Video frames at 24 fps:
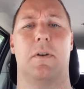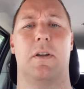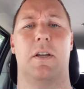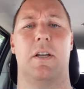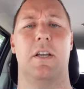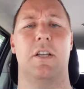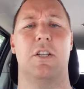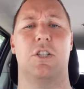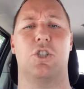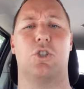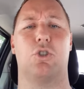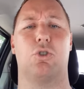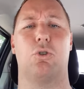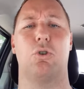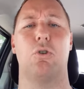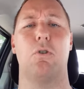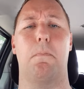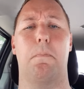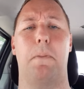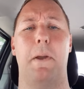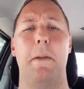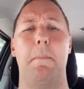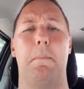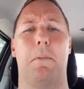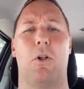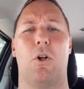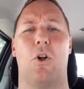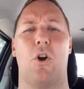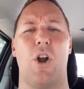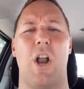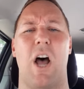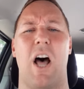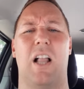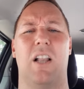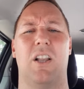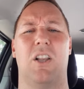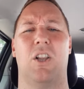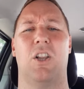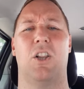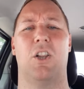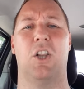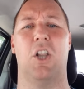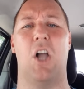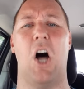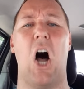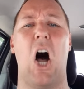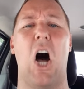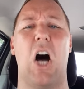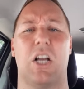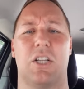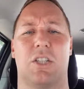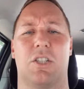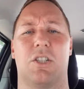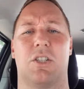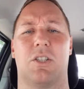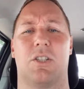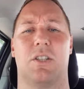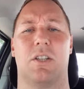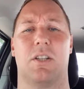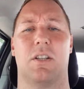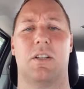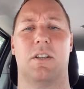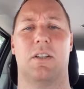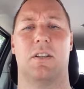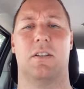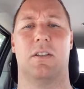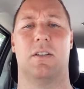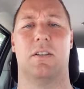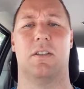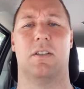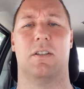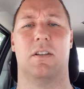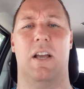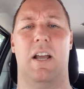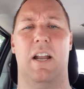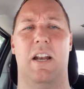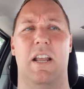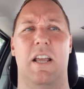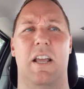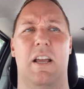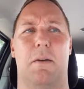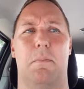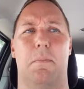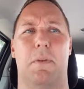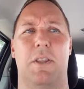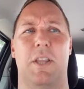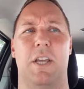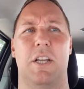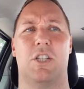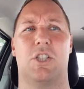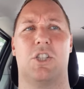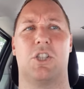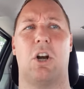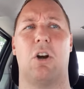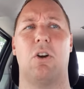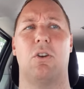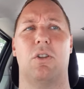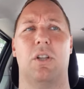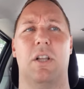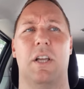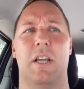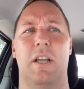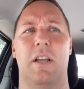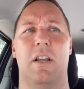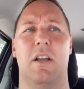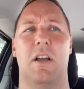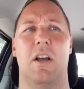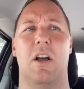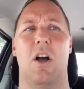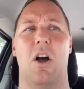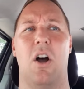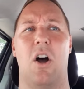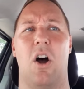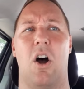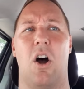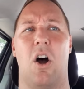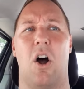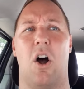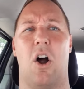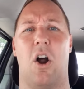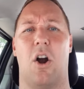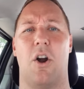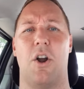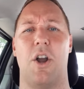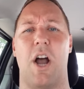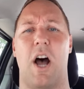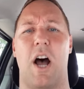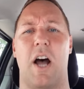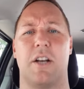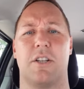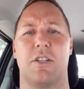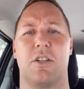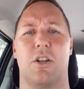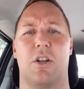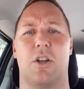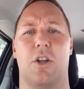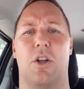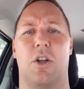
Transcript: His true people are not lost in him, and they certainly are not